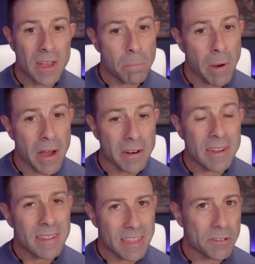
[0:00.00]
but
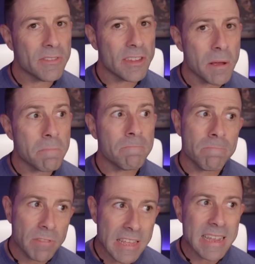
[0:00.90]
there is
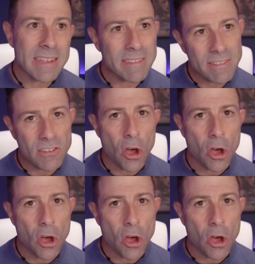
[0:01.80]
some things